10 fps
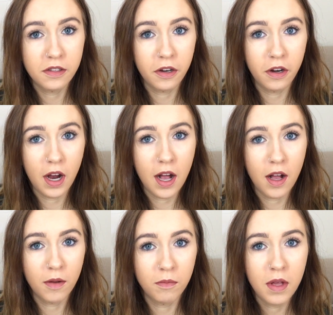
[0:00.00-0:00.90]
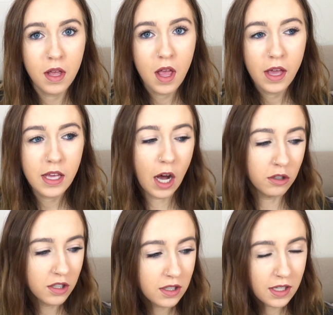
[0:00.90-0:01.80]
So yeah,
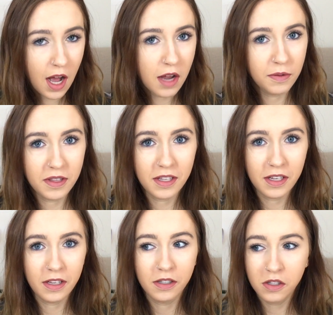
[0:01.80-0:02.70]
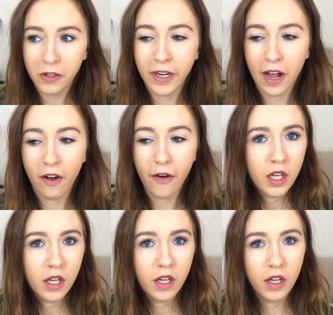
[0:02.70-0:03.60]
I'll just start with the story now.
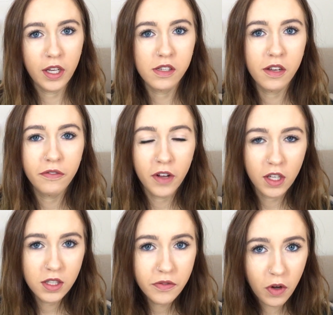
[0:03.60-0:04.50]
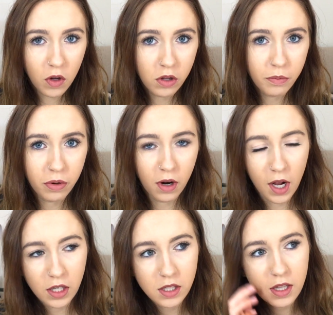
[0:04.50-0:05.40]
Okay, so first of all, the
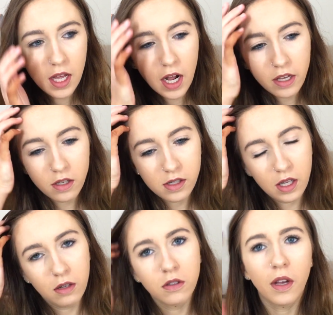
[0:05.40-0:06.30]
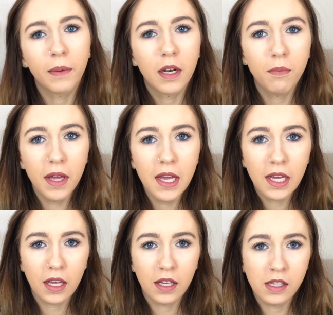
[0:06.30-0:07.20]
products that I use, and also I'm going to
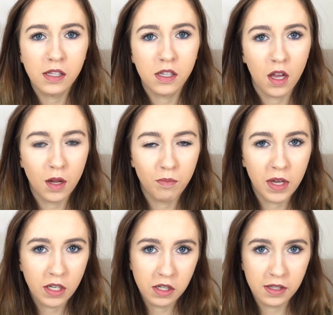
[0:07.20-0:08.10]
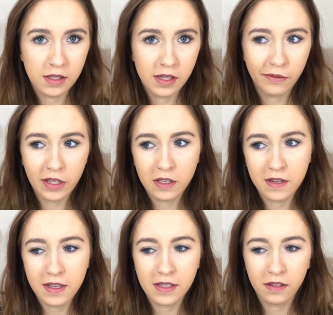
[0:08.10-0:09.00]
be inserting pictures and stuff
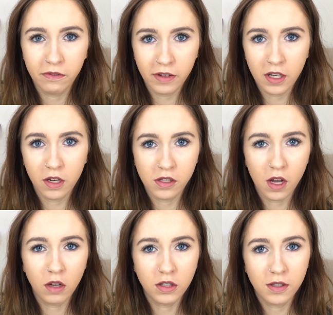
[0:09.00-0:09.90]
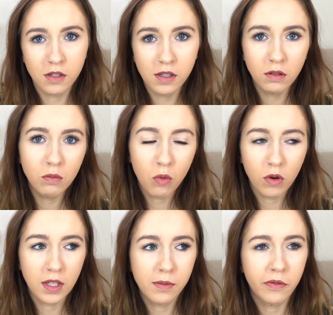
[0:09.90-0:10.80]
into this video, so I'll just do little
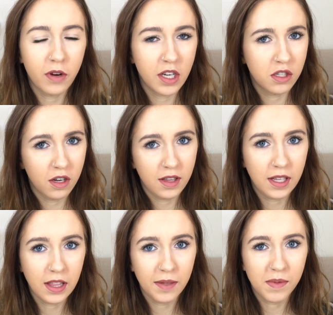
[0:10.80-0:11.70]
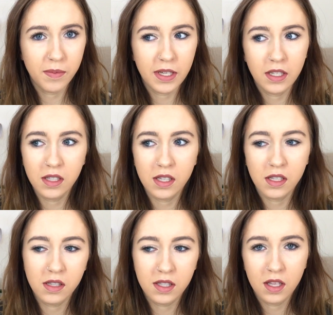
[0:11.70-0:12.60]
warnings before I show the clips because
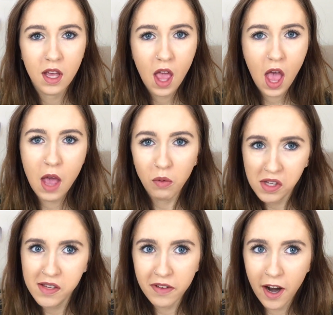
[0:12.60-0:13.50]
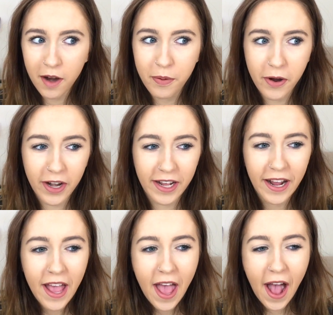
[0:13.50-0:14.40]
it wasn't very pretty.